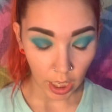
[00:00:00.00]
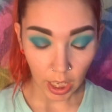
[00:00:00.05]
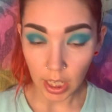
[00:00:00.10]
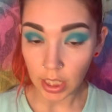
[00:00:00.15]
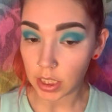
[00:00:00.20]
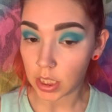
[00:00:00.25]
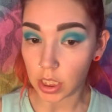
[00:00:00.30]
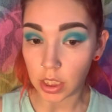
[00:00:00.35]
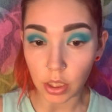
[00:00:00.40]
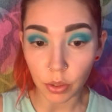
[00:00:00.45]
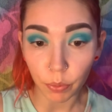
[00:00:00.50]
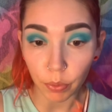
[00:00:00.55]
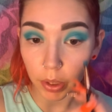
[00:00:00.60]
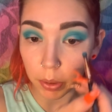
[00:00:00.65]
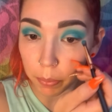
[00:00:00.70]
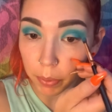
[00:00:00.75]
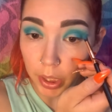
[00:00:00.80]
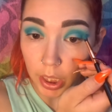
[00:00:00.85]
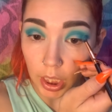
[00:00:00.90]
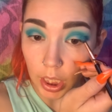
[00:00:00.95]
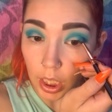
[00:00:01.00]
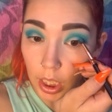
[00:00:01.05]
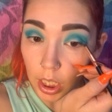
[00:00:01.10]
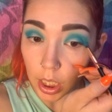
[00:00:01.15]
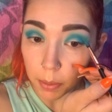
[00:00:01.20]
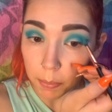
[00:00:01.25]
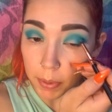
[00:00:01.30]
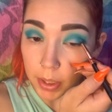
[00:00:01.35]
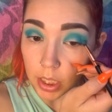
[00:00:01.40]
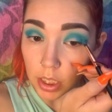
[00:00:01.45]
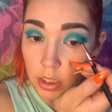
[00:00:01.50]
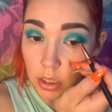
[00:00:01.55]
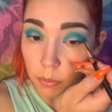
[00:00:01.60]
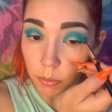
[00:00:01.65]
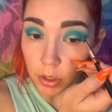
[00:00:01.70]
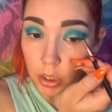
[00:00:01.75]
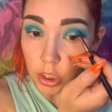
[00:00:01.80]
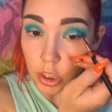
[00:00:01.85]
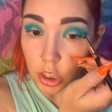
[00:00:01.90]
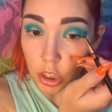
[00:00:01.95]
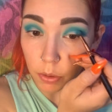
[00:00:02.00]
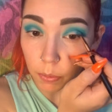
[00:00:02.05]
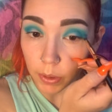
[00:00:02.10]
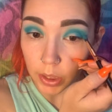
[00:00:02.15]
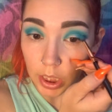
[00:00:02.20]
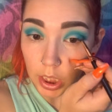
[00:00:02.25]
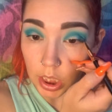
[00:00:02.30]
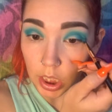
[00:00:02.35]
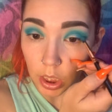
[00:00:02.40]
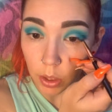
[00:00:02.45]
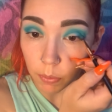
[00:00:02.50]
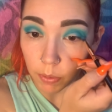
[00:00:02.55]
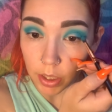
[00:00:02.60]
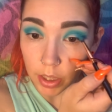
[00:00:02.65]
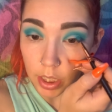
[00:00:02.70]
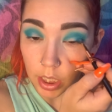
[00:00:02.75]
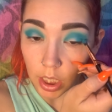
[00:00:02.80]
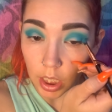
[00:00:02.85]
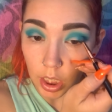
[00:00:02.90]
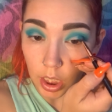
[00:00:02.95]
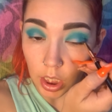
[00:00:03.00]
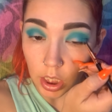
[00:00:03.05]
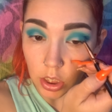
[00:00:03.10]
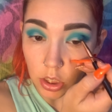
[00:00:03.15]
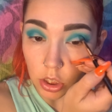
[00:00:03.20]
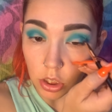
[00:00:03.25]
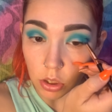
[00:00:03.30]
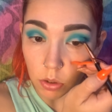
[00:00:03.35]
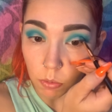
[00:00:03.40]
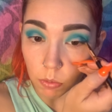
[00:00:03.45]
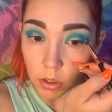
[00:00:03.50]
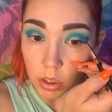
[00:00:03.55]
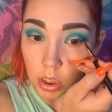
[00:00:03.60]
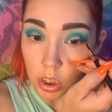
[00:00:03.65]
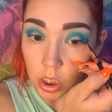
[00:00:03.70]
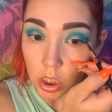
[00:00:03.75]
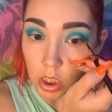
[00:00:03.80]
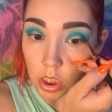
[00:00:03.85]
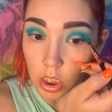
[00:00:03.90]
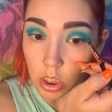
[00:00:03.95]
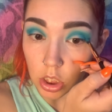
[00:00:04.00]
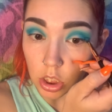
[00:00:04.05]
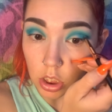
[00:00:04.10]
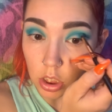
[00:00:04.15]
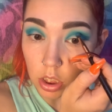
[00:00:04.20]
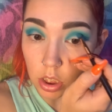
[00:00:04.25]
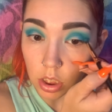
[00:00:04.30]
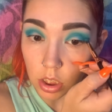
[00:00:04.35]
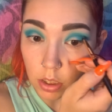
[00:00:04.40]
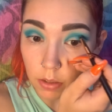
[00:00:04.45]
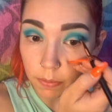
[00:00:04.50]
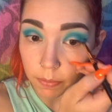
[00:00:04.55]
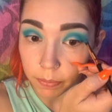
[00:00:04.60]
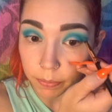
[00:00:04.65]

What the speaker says: It doesn't want to pick it up, it doesn't want to do anything with it, it just wants it to just